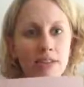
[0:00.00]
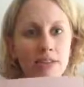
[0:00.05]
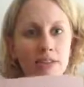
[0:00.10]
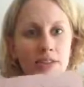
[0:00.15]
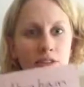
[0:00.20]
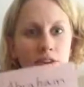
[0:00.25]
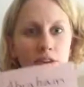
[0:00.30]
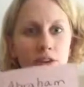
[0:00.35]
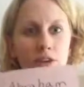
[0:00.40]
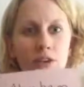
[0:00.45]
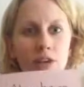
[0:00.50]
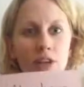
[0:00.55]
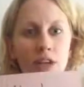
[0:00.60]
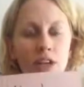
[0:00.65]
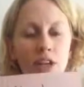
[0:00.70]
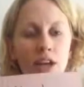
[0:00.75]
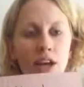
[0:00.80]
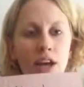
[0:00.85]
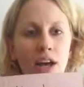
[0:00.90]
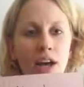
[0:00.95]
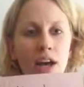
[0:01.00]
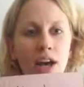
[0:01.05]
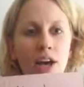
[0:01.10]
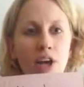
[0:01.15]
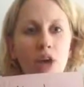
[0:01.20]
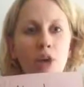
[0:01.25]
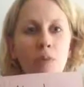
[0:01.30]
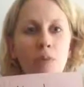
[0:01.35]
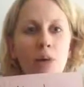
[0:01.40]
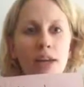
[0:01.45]
So, a
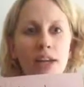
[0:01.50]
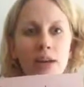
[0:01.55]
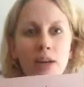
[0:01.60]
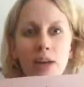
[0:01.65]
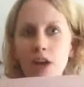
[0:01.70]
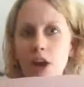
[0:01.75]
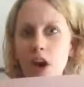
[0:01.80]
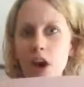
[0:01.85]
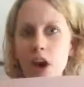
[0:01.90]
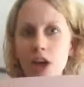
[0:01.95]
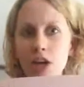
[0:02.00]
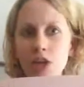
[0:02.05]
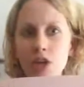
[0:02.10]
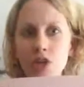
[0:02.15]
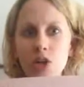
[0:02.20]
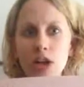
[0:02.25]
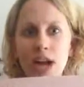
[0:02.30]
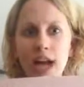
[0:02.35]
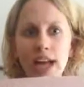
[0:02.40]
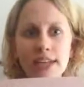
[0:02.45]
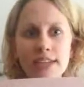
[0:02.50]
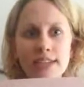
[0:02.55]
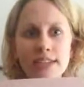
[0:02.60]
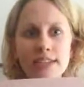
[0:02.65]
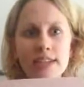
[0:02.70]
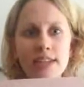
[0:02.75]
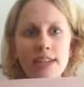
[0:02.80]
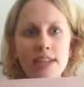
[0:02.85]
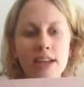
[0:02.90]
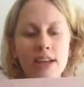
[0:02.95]
good way to
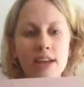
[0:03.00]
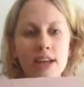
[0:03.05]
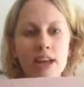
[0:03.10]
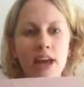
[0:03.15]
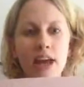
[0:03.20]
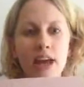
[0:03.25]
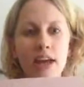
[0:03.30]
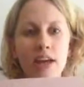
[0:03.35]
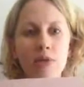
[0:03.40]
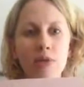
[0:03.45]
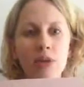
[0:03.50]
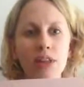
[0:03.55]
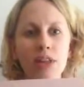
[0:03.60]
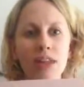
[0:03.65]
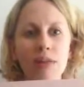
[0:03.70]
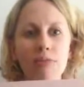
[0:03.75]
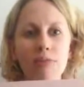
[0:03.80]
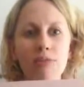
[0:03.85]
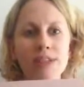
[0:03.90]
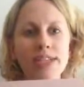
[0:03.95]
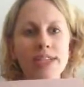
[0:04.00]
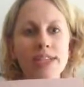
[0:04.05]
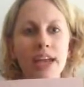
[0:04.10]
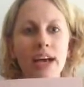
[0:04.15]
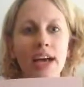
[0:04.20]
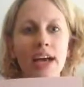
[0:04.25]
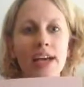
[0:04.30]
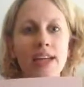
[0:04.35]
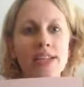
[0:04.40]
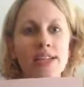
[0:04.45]
contrast and really
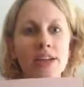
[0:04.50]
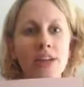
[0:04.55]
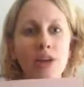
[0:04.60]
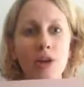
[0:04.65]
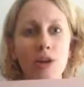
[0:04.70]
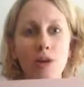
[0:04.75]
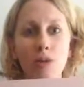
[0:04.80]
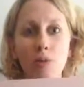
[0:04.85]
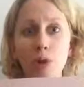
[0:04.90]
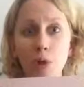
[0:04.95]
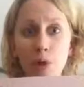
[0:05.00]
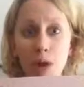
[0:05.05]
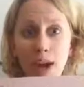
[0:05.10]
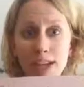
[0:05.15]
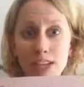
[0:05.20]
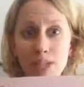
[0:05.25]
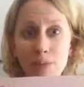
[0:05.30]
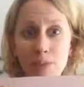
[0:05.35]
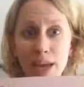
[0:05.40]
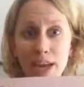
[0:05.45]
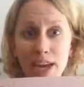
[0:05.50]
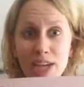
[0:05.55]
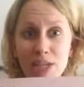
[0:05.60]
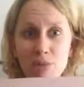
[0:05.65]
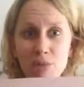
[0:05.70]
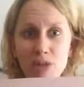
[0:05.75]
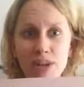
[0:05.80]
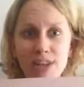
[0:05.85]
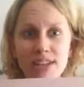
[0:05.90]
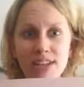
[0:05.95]
emphasize your correct
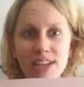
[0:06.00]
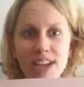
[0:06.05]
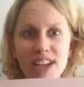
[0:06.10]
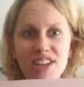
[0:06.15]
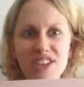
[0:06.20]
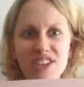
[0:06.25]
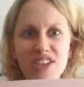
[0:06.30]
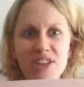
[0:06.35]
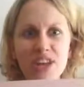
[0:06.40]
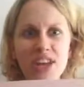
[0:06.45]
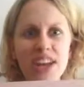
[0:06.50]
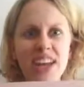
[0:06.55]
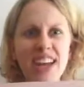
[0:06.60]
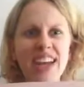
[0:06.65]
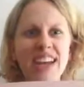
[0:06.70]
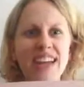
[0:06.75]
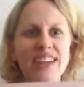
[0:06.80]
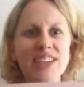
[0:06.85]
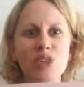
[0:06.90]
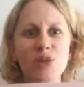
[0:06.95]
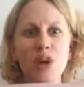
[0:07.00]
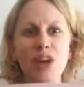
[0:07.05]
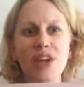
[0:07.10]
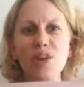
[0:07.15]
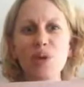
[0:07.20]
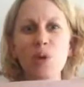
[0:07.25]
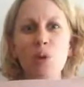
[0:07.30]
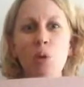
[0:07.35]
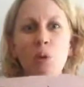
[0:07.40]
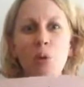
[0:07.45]
Spanish pronunciation is try to
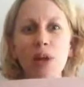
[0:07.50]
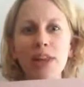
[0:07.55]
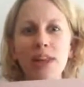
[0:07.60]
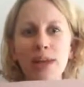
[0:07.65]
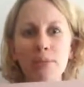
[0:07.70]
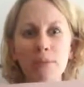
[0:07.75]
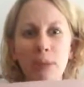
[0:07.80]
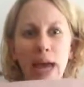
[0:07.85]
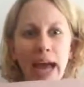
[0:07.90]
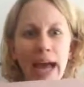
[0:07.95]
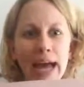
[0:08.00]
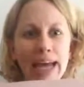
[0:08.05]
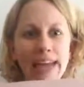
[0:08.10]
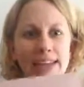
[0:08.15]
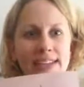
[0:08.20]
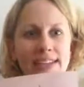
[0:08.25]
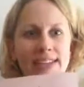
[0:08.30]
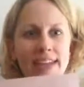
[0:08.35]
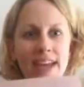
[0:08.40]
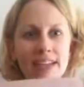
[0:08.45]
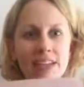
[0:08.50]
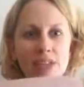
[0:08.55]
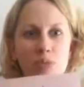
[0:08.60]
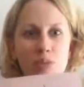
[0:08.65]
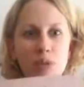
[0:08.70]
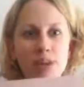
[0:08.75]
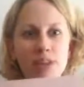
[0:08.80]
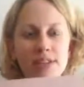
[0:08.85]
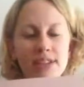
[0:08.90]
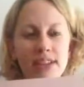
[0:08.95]
do a really bad East Texas
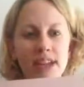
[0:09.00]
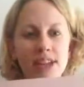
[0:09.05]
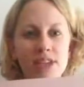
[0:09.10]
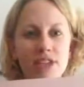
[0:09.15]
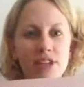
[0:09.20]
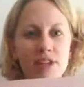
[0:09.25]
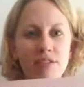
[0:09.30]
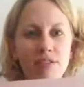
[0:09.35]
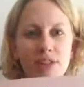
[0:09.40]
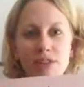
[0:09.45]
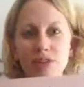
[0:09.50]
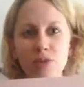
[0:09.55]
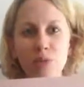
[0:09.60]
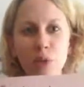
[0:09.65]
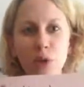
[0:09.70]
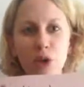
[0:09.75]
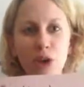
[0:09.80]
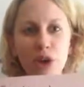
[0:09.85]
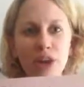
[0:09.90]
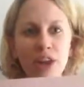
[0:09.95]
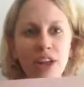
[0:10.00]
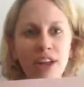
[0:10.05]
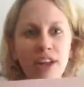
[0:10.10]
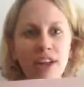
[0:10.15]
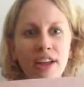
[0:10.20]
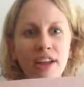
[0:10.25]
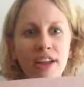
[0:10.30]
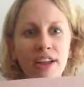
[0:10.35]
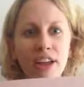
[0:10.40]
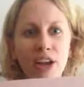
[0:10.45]
pronunciation of this word.
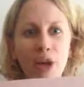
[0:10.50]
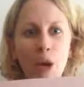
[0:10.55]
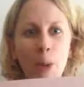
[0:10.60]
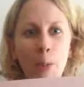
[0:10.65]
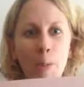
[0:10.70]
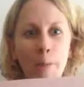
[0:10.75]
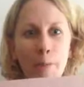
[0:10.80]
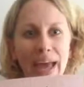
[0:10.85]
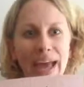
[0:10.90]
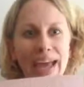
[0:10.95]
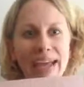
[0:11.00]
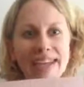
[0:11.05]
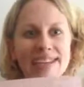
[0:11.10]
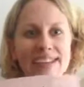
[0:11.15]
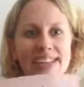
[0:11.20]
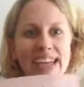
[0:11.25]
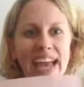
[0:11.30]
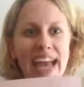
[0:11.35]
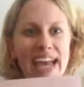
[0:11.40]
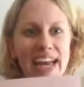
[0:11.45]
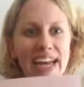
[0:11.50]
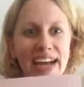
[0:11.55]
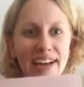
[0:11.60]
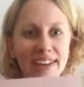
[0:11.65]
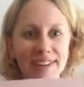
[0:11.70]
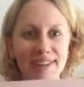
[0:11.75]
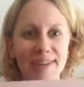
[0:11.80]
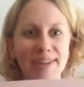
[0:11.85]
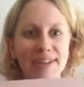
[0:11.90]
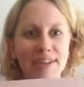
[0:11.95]
You know,
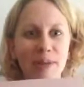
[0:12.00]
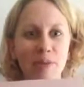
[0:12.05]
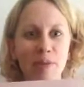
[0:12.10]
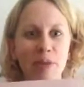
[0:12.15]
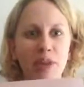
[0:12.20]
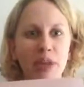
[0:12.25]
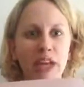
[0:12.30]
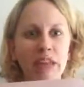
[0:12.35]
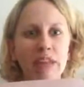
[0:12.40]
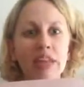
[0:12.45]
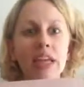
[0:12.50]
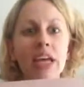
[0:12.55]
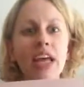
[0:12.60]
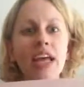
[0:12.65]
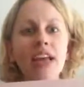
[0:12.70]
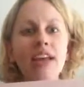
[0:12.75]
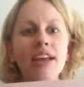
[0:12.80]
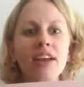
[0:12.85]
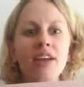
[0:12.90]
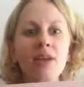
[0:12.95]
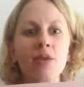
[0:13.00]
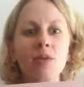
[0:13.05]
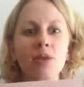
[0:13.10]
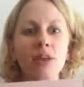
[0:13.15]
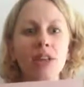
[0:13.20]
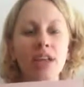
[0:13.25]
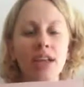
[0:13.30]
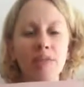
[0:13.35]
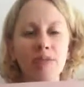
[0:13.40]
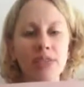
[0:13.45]
manzana or something, and then
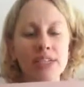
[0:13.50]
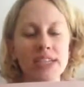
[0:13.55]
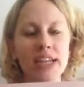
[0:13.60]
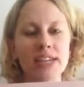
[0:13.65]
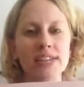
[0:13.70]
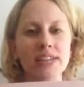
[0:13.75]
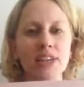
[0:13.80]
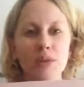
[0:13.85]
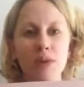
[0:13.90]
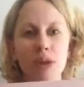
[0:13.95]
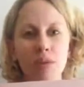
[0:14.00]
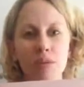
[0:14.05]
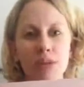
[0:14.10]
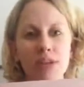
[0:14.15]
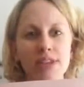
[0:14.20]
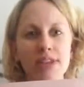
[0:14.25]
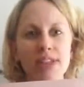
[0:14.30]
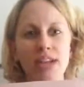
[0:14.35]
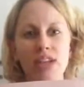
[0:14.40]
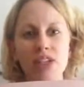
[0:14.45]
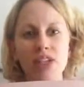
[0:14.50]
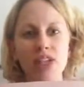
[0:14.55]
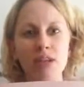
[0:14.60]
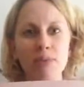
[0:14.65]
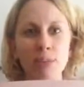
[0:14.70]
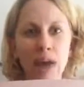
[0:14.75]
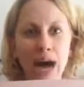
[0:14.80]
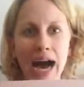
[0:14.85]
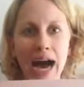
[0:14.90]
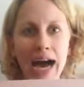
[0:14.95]
really emphasize the correct pronunciation,
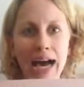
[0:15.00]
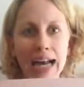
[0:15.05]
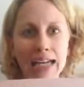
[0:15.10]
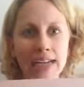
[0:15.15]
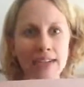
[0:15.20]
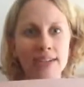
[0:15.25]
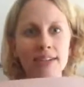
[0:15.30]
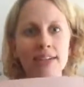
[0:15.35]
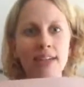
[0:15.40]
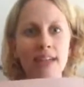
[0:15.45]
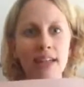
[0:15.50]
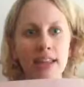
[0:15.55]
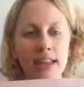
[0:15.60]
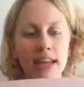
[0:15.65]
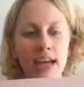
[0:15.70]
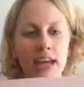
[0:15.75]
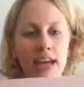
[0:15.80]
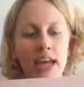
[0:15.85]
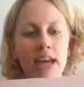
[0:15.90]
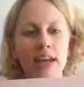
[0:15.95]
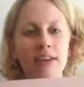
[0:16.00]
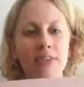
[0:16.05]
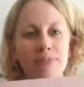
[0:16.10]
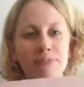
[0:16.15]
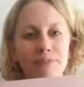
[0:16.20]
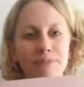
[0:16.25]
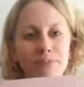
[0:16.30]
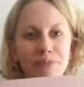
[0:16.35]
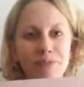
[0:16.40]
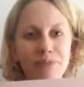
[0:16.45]
manzana.
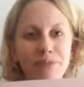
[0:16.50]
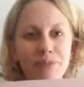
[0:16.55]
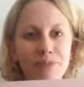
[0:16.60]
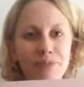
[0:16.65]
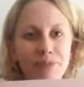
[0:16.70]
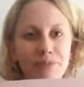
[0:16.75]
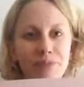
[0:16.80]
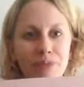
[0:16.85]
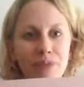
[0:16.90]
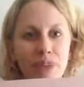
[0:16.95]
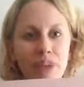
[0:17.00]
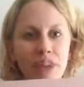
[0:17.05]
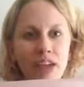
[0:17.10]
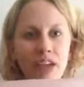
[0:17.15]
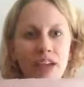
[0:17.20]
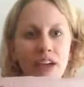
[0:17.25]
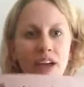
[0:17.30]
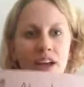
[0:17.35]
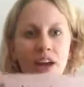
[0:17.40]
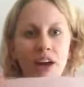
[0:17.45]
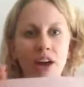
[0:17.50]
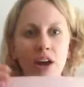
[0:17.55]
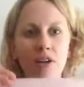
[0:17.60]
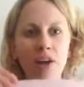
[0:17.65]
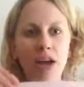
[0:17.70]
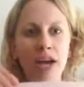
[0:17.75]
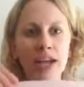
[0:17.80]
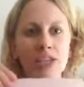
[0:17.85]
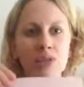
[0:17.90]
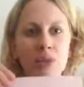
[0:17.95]

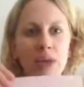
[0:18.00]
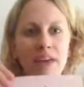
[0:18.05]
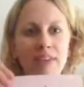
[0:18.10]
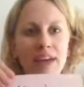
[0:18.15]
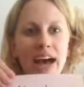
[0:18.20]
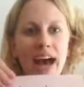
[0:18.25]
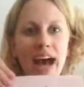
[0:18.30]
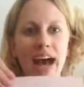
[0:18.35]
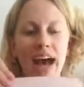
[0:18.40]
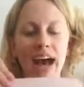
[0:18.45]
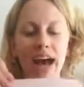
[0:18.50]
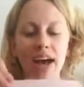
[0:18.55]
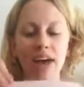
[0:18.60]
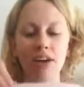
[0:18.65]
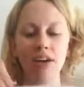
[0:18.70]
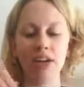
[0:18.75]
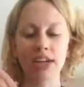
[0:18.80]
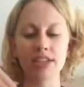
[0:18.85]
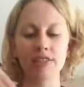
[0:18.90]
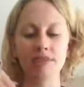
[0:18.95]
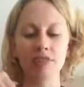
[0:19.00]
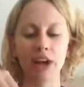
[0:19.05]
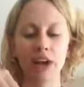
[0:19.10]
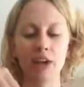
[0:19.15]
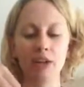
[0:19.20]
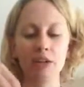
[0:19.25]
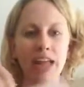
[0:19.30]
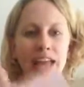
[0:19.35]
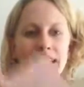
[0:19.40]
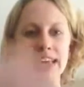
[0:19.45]
Alright, so we have A. Our next
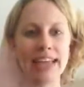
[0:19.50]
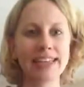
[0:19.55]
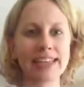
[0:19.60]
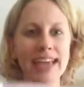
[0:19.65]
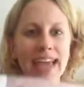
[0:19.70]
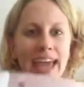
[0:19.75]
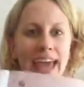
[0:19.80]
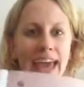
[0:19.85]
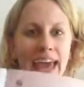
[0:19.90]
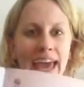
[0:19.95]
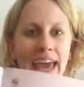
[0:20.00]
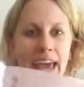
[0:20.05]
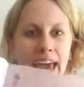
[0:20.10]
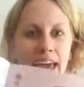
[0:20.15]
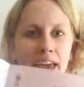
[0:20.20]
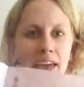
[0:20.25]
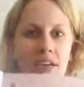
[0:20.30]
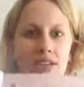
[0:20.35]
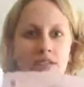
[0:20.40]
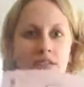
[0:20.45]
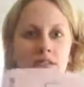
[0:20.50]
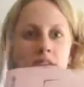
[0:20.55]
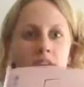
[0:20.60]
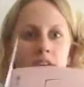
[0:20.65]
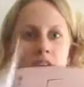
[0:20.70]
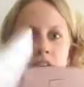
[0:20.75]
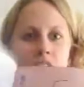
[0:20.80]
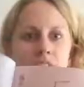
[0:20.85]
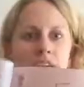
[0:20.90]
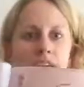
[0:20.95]
vowel is E.
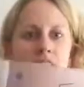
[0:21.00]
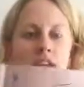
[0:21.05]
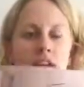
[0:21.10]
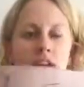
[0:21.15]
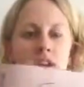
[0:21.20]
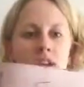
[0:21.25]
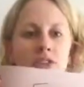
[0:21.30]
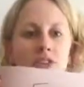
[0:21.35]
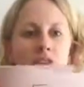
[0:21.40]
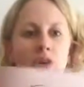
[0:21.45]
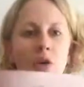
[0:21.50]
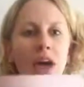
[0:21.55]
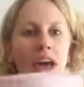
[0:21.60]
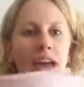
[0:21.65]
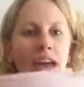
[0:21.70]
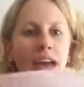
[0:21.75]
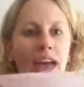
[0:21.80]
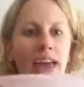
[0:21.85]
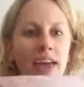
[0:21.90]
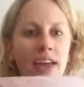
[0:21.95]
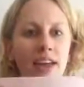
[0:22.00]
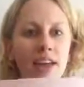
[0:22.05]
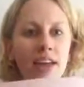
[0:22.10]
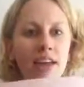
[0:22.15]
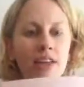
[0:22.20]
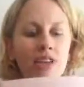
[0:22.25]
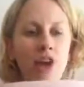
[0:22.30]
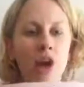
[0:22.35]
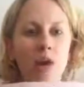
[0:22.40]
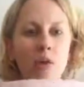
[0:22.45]
Alright, so E
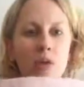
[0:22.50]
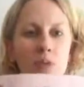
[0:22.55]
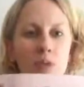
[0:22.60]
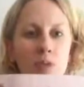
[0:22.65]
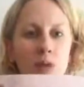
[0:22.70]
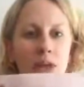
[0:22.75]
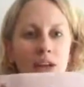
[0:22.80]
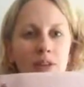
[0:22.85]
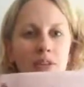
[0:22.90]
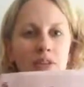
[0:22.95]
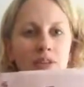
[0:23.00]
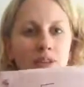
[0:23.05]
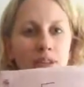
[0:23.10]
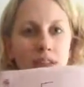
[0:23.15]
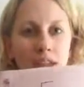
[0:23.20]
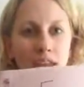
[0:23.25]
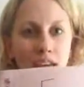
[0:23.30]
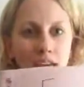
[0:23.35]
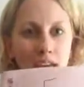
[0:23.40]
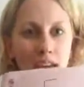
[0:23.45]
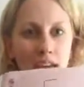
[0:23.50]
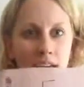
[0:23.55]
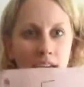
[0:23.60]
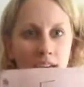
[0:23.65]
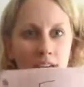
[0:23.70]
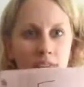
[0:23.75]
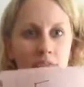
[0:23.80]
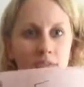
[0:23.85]
is always pronounced E.